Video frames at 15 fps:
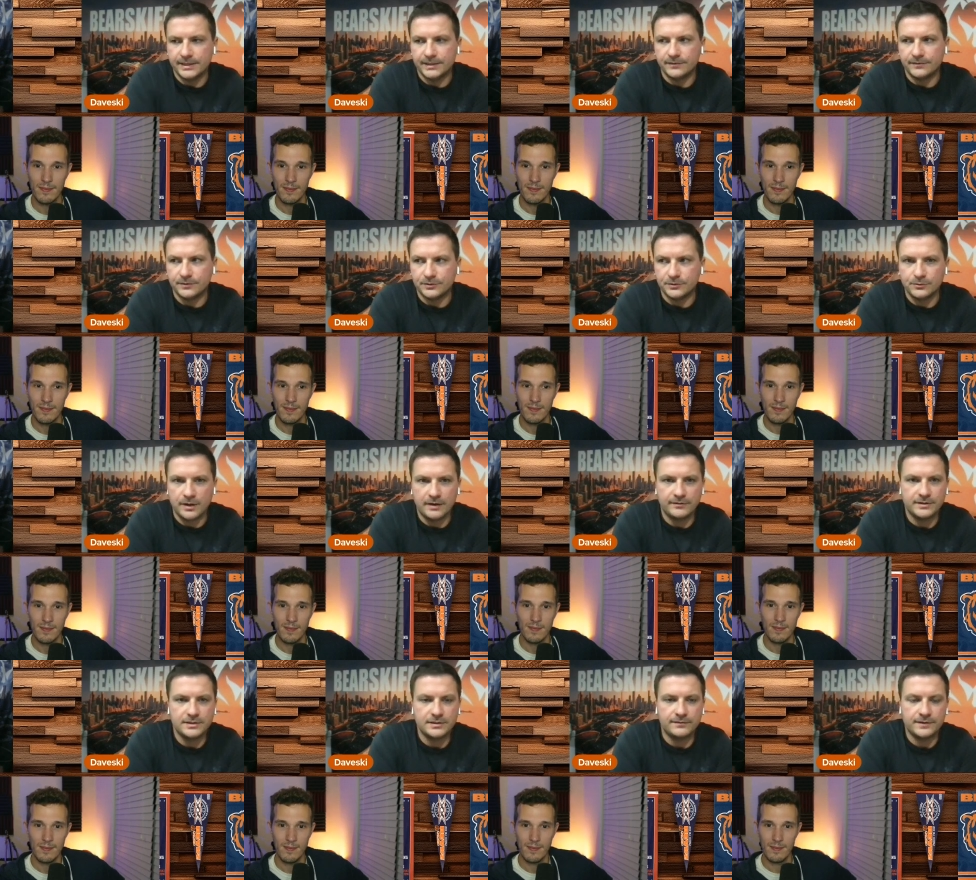Speaker 1: if you
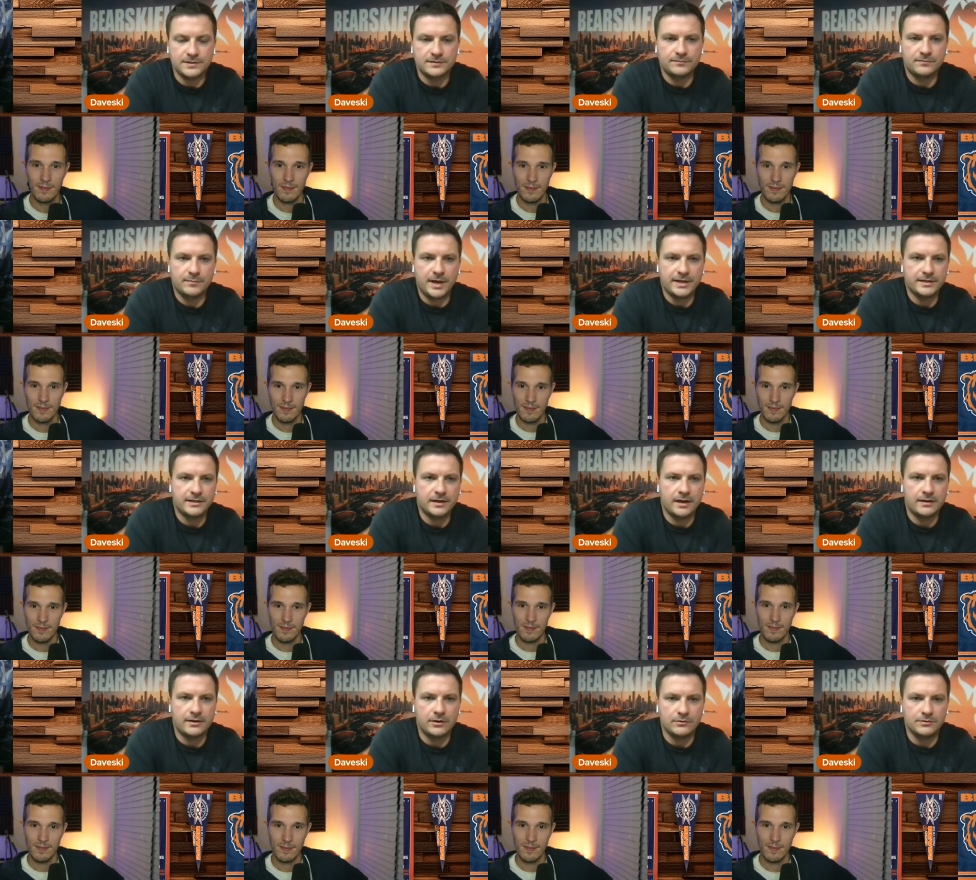have a defensive minded
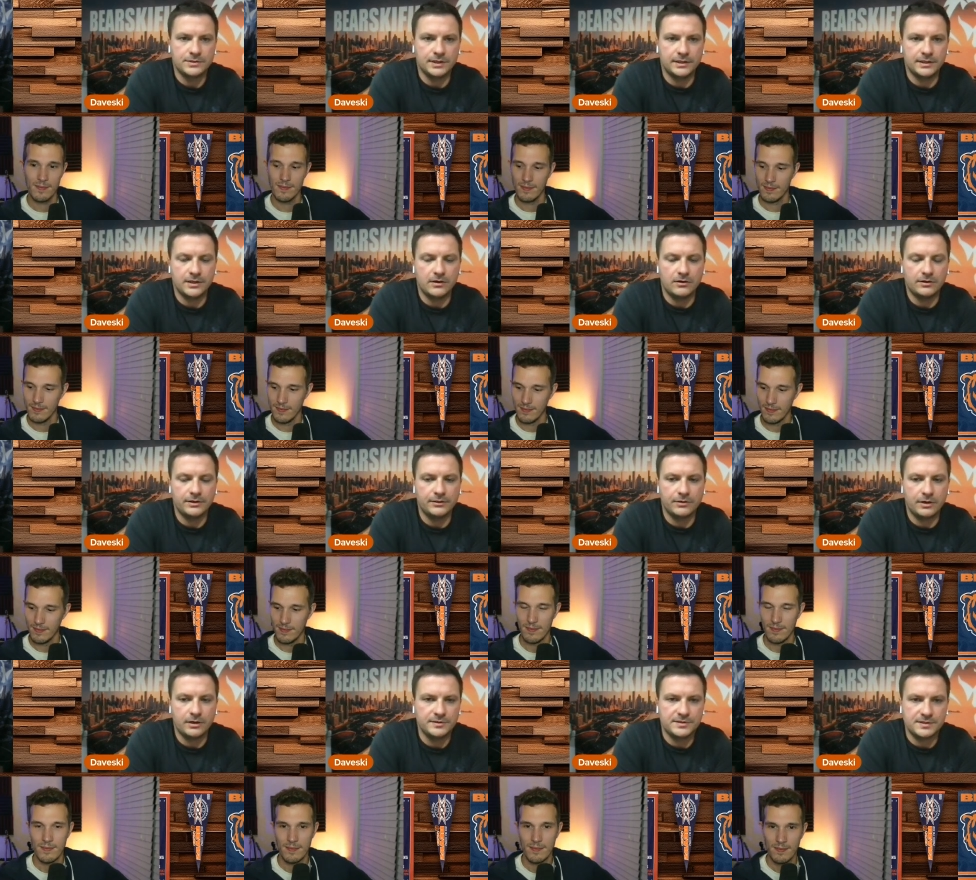head coach and they are
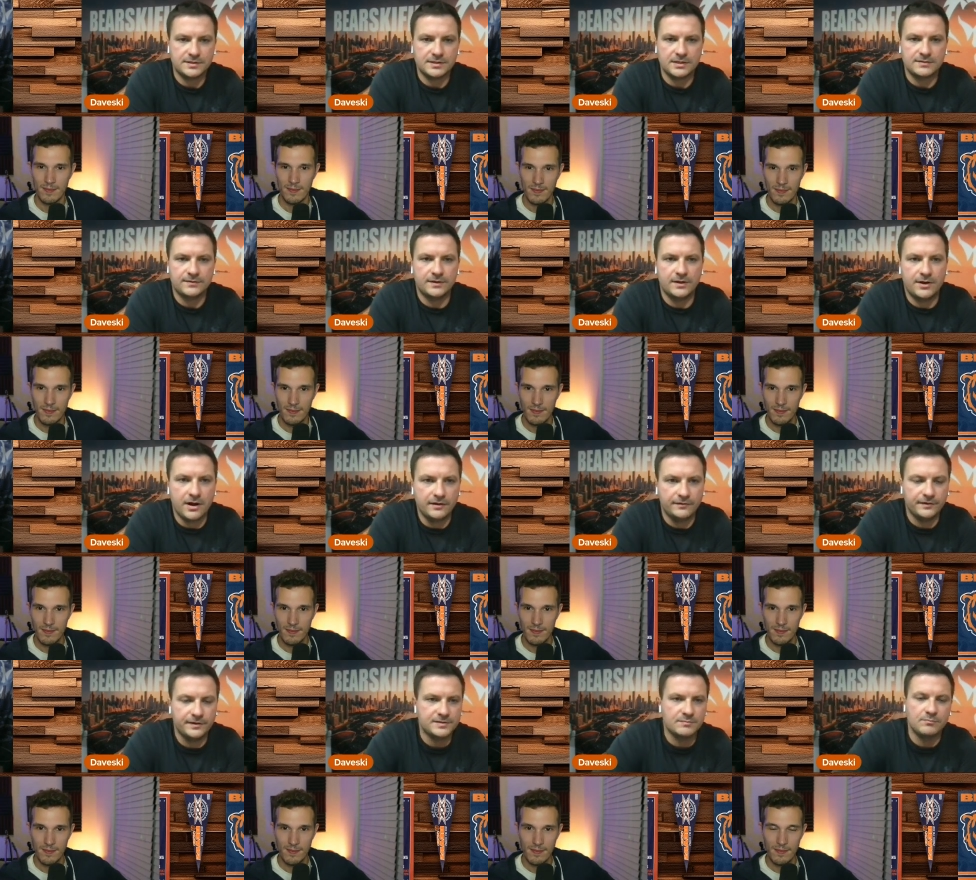incredibly successful on
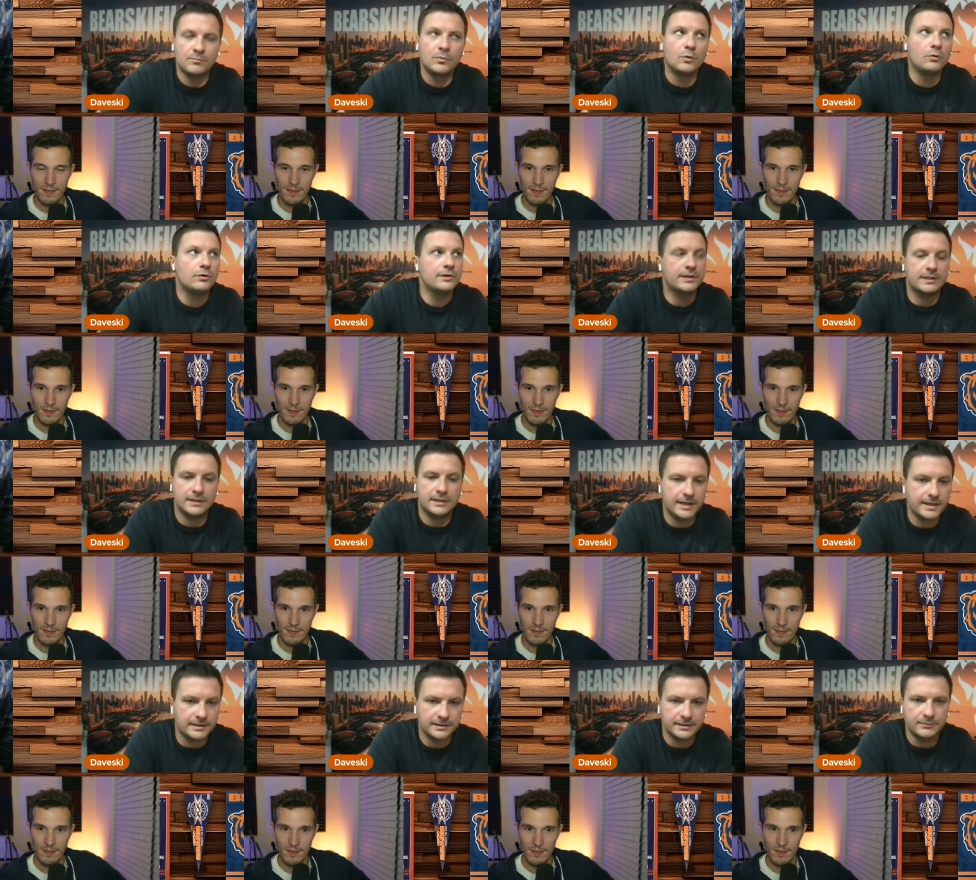offense, more than
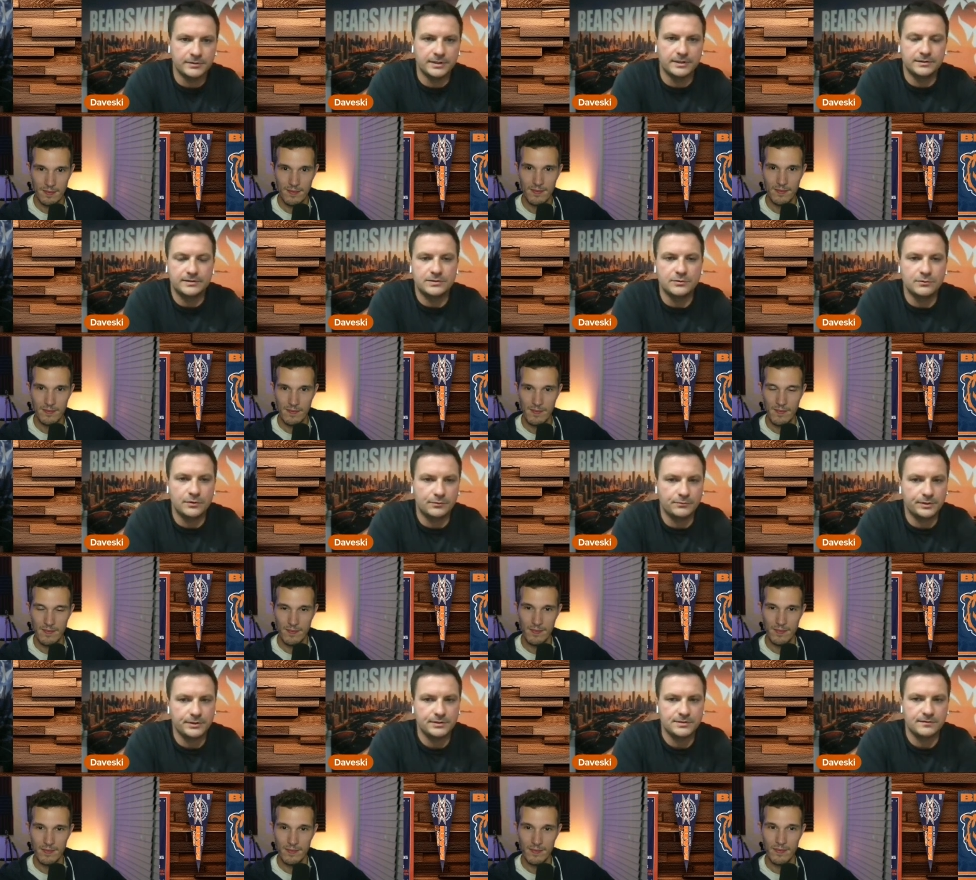likely within two to
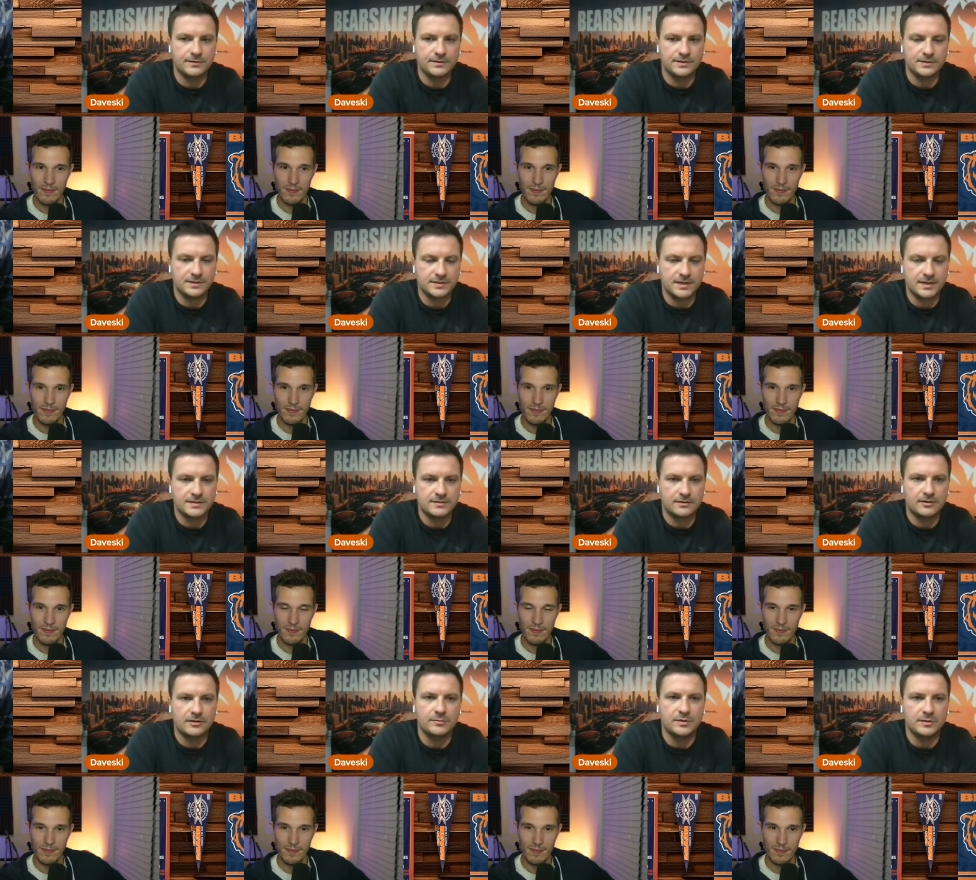three years of their success,
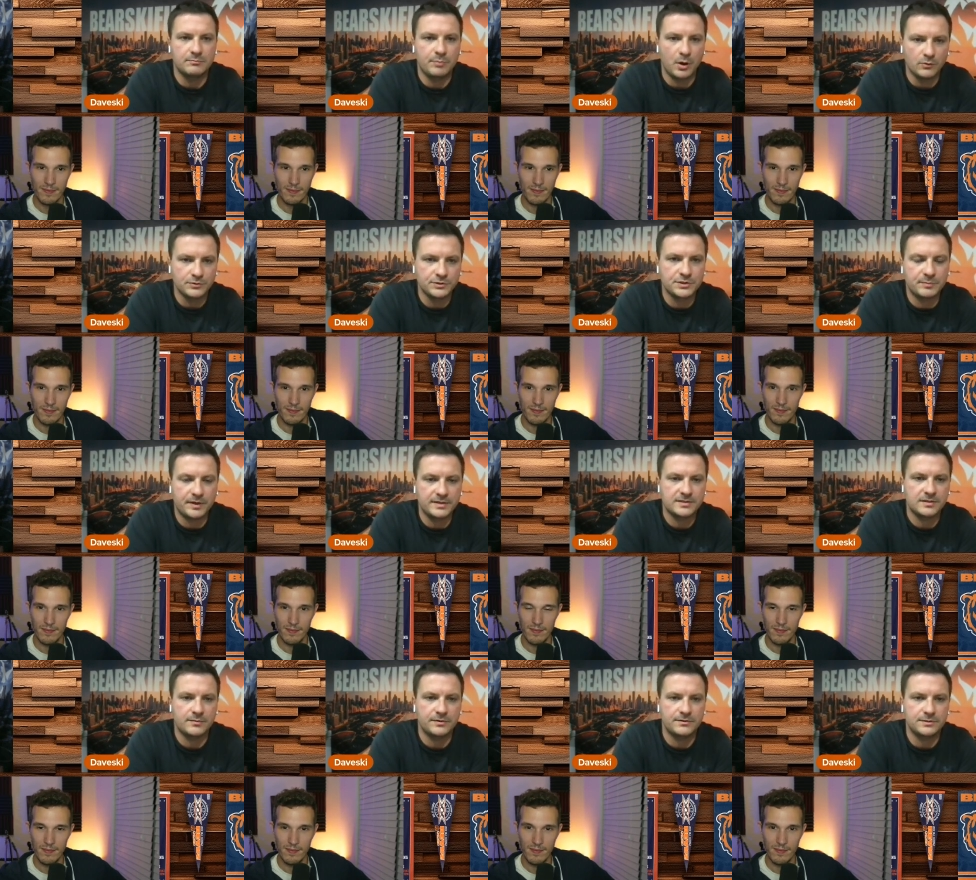they're going to be poached by
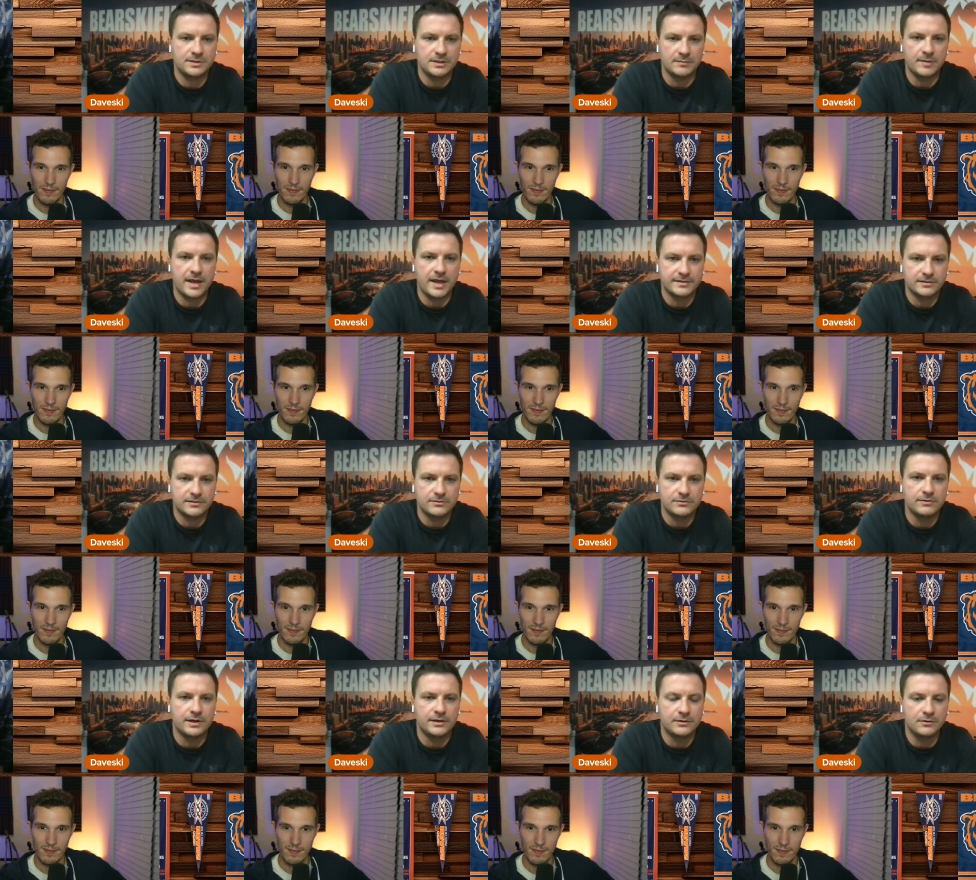some other team as the
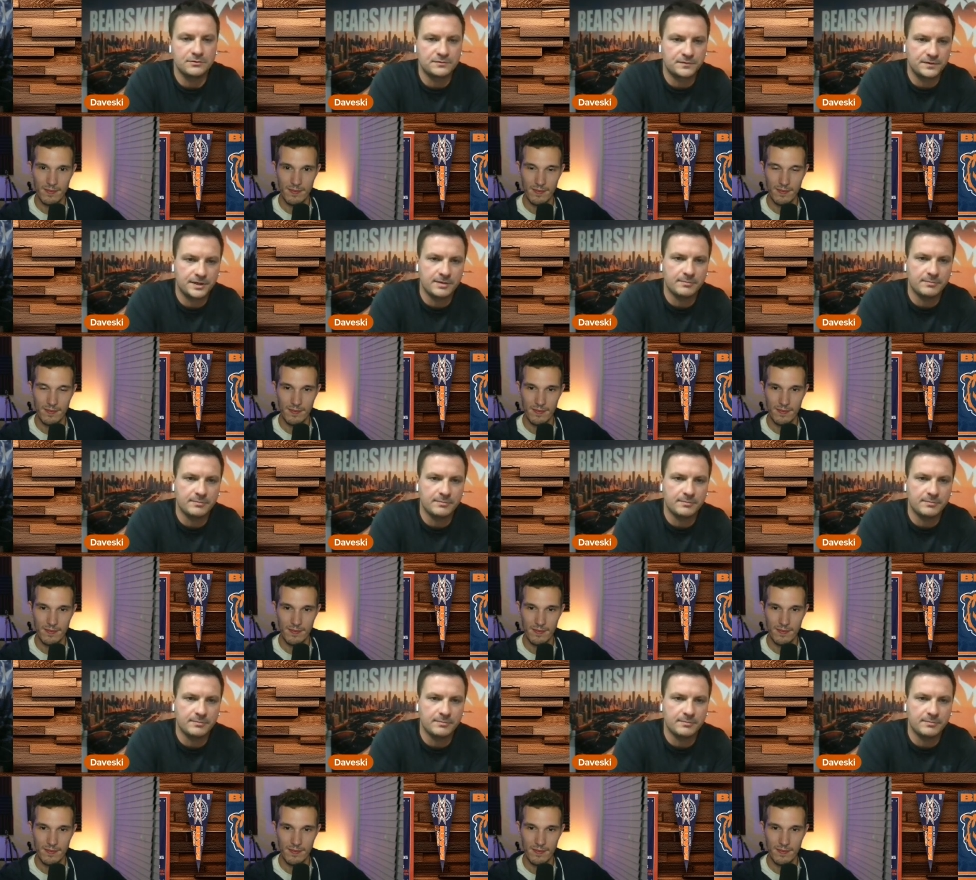new head coach for